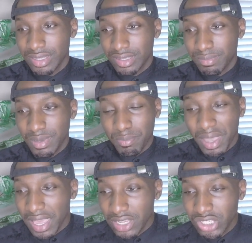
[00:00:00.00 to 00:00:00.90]
be
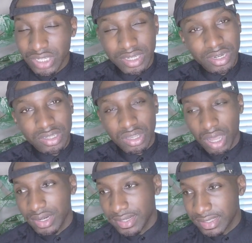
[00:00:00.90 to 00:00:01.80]
patient, just
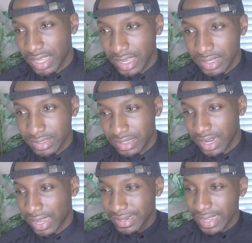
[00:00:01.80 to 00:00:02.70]
all these things, and
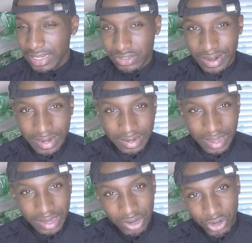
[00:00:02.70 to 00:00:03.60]
not like try to
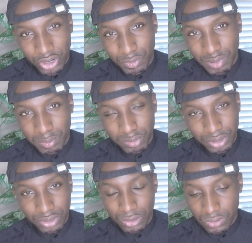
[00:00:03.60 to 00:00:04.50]
like hurt people
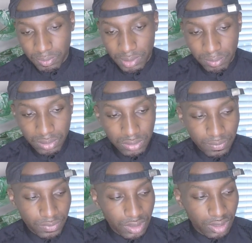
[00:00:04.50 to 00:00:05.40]
or use people.
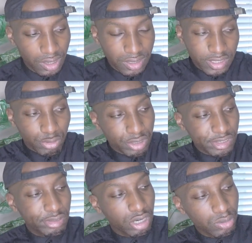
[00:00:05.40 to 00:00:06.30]
And that's what
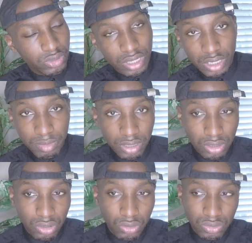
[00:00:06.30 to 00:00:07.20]
this girl was telling me
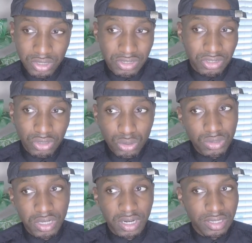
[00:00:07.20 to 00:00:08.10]
to do. Just
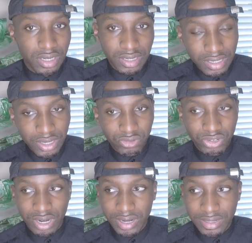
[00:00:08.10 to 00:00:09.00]
use her and then leave,
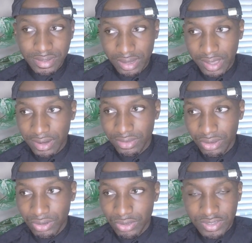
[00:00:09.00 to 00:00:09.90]
Sean. That's all you gotta
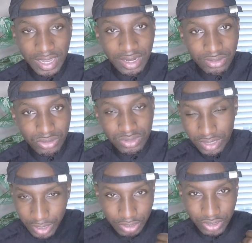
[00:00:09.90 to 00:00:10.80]
do. You're taking it too
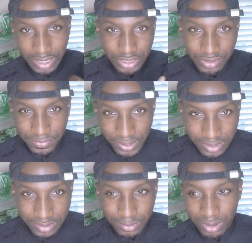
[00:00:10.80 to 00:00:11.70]
serious, trying to get your
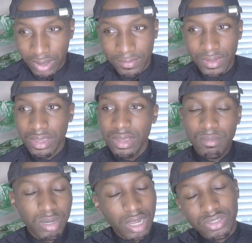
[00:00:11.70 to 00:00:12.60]
feelings involved.
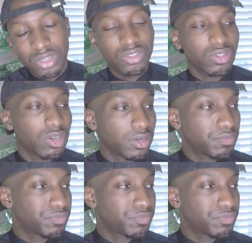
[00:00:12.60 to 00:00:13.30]
But long story short,